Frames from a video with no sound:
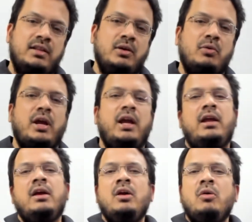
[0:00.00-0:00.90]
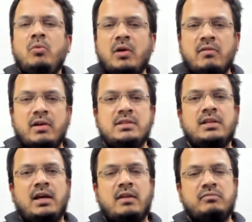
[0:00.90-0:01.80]
That okay, whoever is
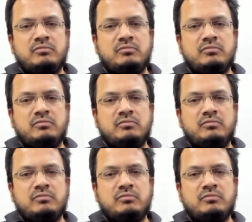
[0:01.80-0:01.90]
there,